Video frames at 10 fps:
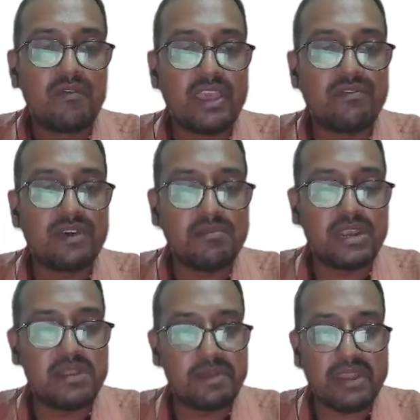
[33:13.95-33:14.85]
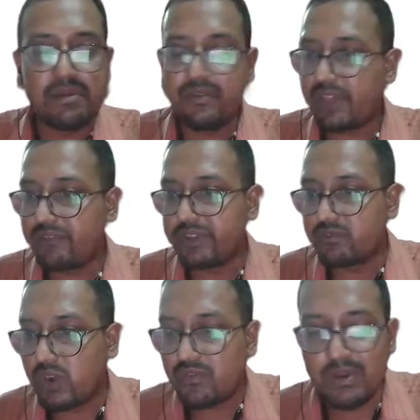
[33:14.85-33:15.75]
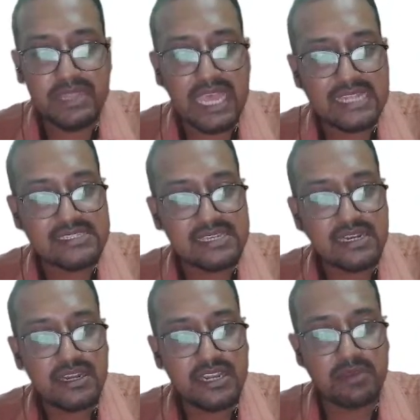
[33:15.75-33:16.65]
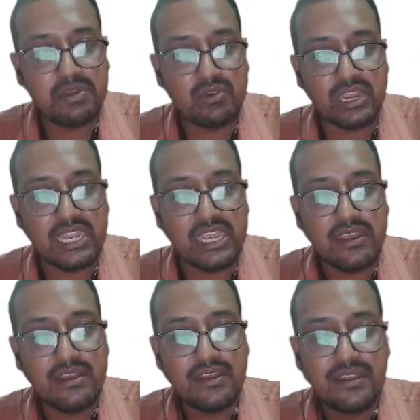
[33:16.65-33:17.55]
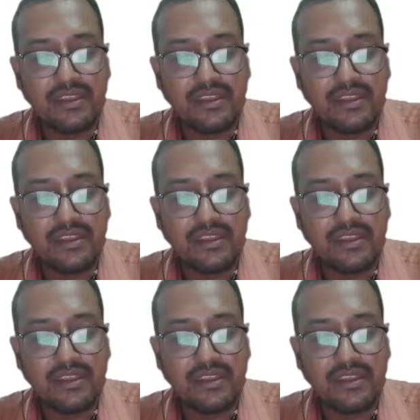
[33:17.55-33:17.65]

5, 1 multiplied by 5, 1. What will be the answer? Tell me quickly.